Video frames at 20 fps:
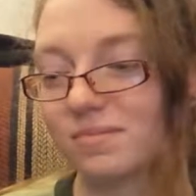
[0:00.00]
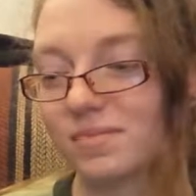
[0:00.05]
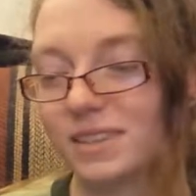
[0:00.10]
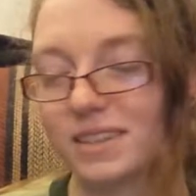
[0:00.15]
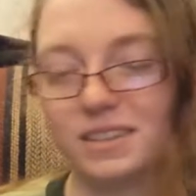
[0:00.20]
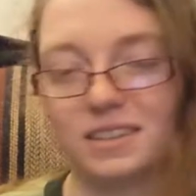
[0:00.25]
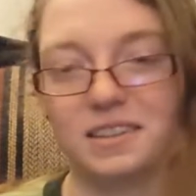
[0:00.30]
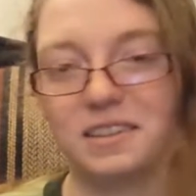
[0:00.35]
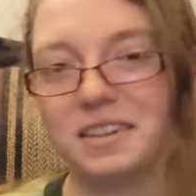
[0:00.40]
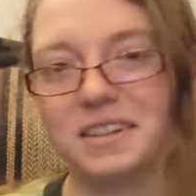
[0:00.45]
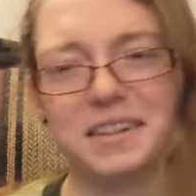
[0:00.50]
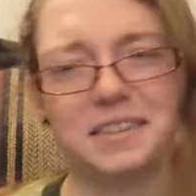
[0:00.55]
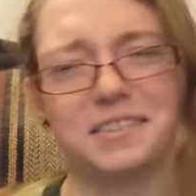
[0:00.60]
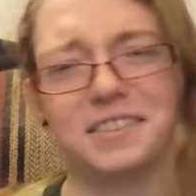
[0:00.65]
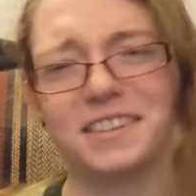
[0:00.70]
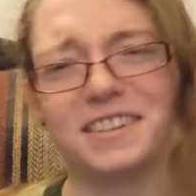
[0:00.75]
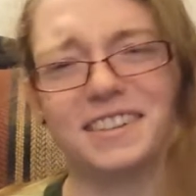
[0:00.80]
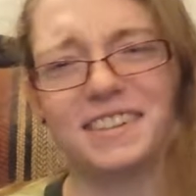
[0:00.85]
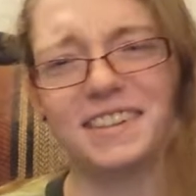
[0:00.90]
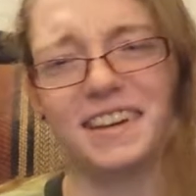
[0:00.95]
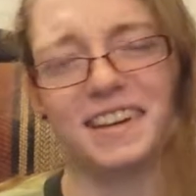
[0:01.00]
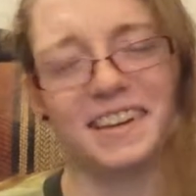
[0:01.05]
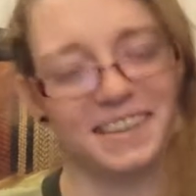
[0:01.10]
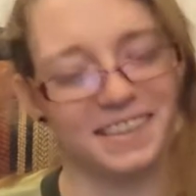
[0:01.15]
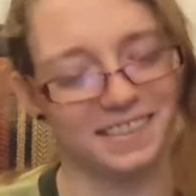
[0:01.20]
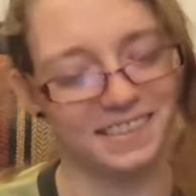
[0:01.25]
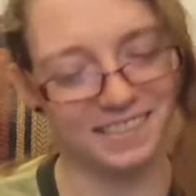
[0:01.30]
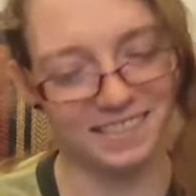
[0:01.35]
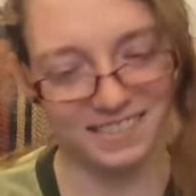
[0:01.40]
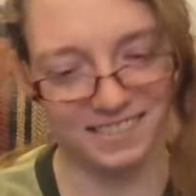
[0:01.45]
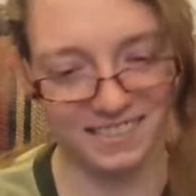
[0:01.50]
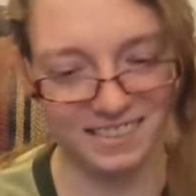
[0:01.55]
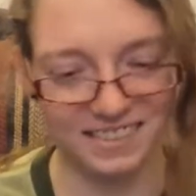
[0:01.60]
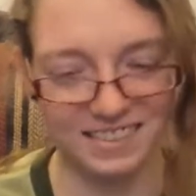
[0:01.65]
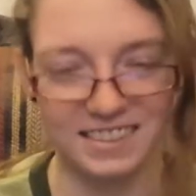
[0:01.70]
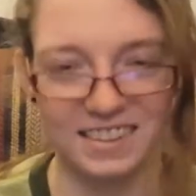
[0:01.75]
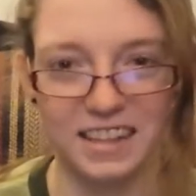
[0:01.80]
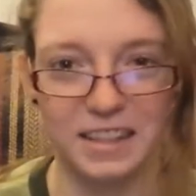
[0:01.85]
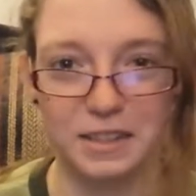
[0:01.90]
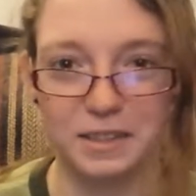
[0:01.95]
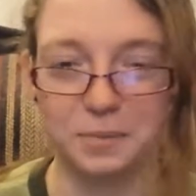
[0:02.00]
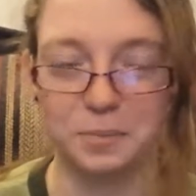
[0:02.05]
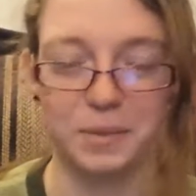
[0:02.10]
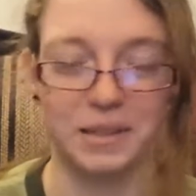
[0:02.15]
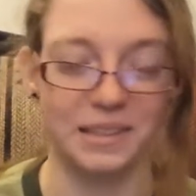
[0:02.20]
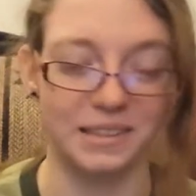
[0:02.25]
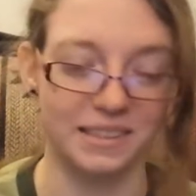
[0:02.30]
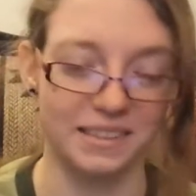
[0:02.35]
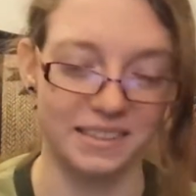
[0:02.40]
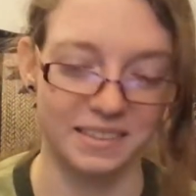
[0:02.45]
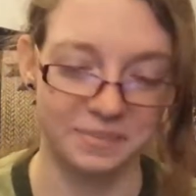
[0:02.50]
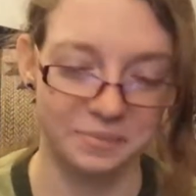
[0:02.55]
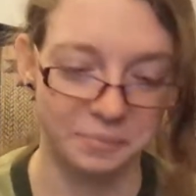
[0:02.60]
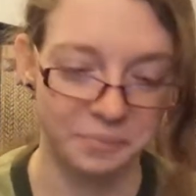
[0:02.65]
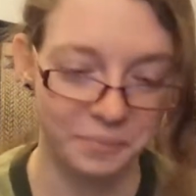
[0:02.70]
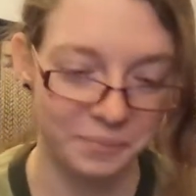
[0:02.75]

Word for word: that's all I can really say. Oh, that's embarrassing.